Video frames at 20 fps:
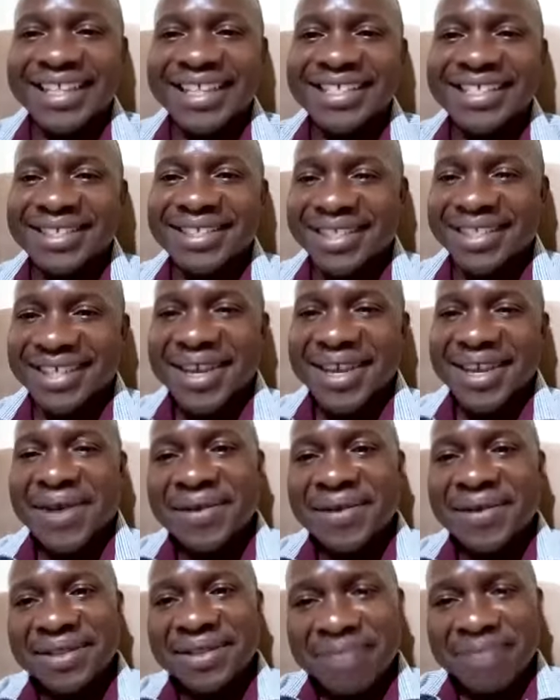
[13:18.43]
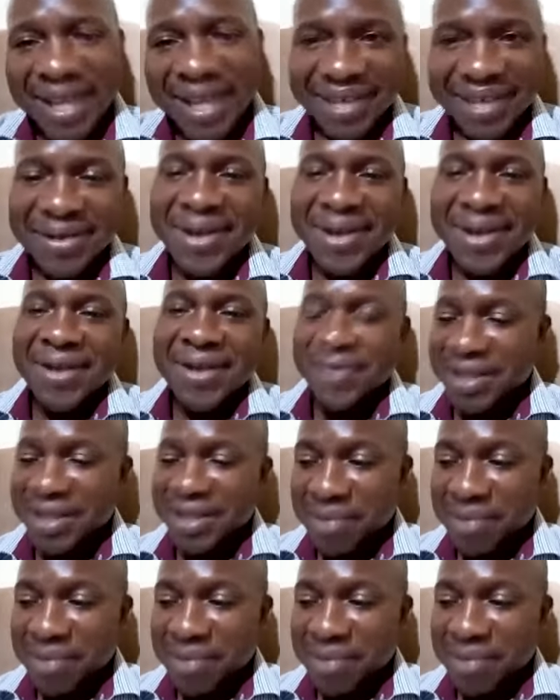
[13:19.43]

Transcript: with the